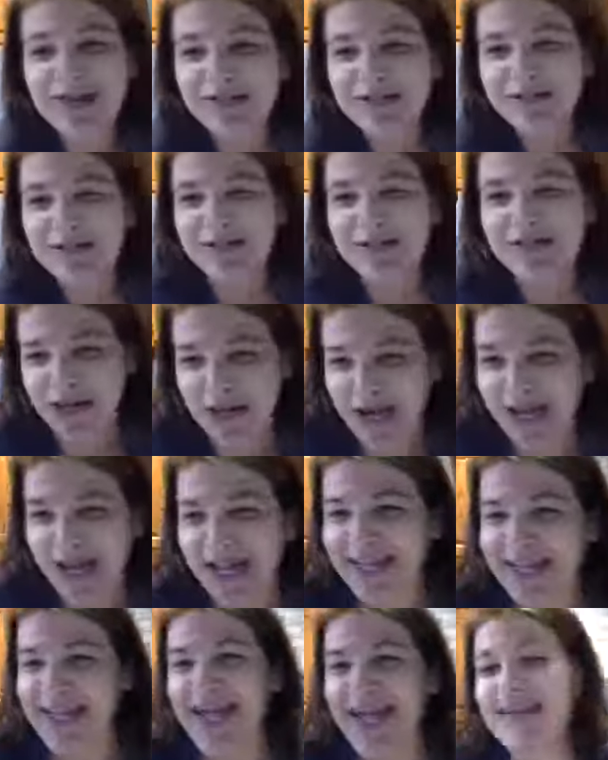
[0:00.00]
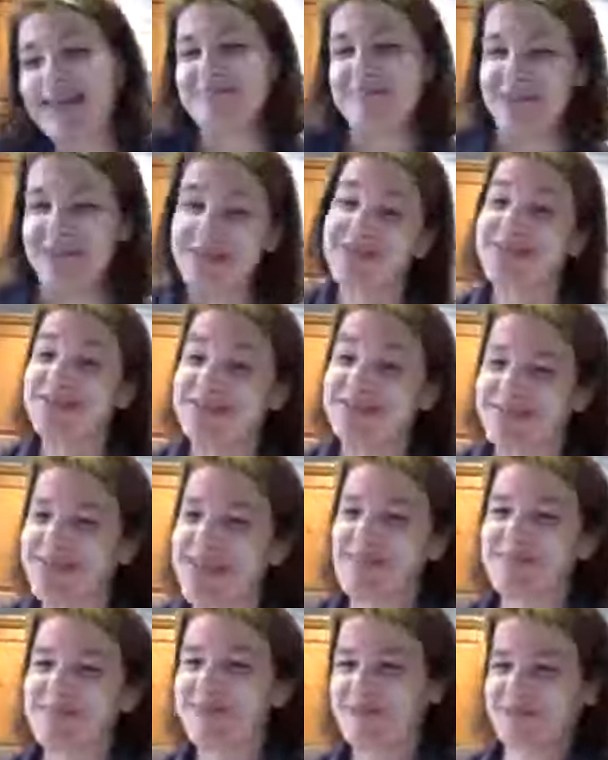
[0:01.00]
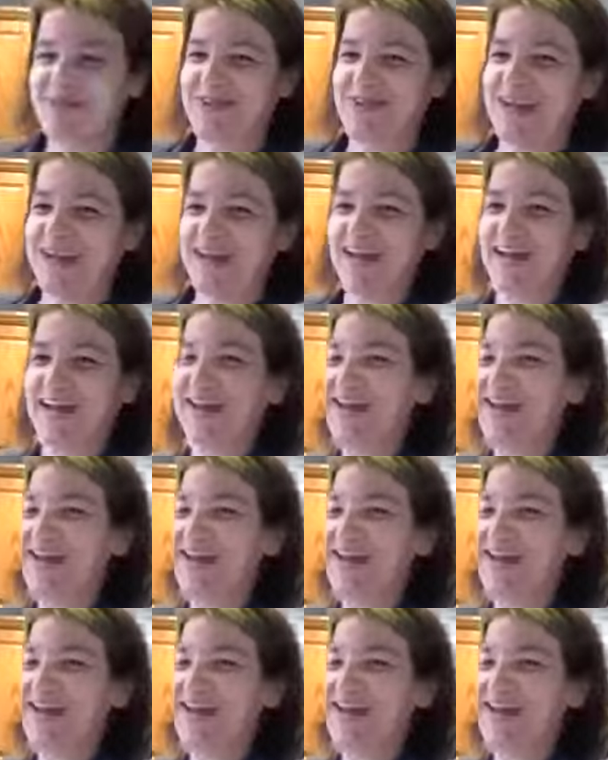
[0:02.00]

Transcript: to watch me cry. I had meant to do that before I